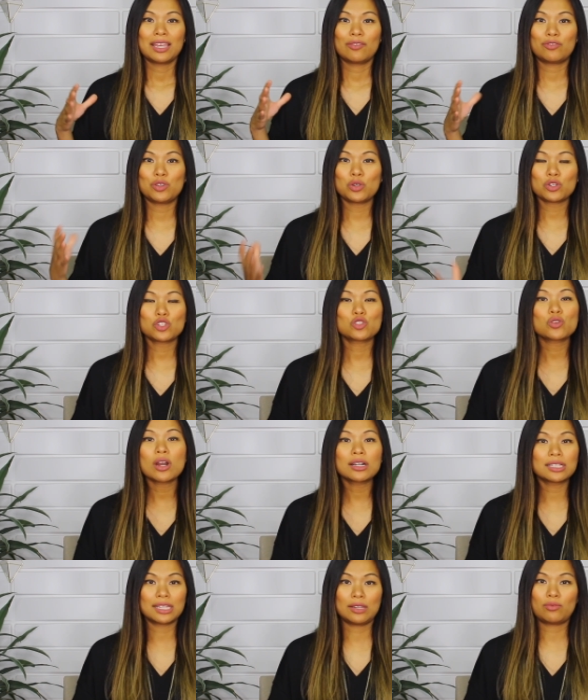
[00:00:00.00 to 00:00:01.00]
If you're
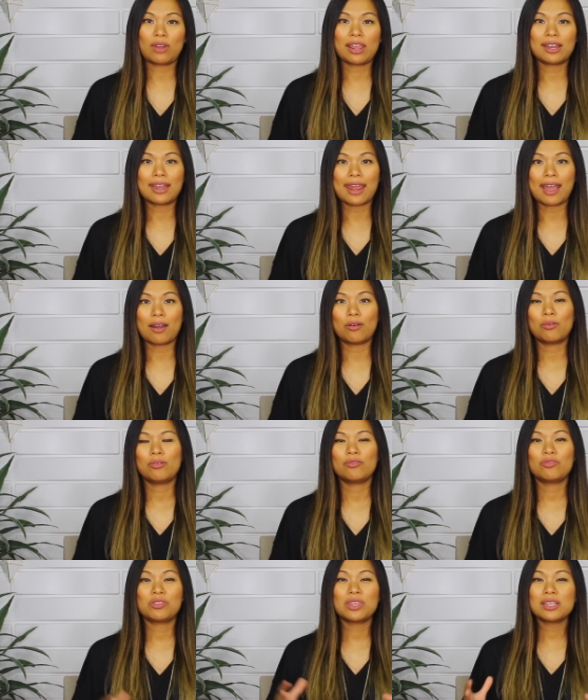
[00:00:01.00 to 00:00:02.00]
struggling right now,
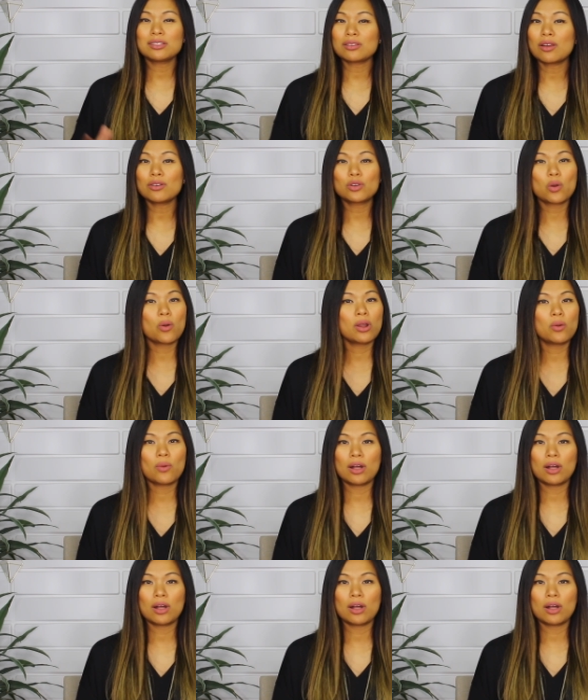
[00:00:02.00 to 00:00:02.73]
if things aren't going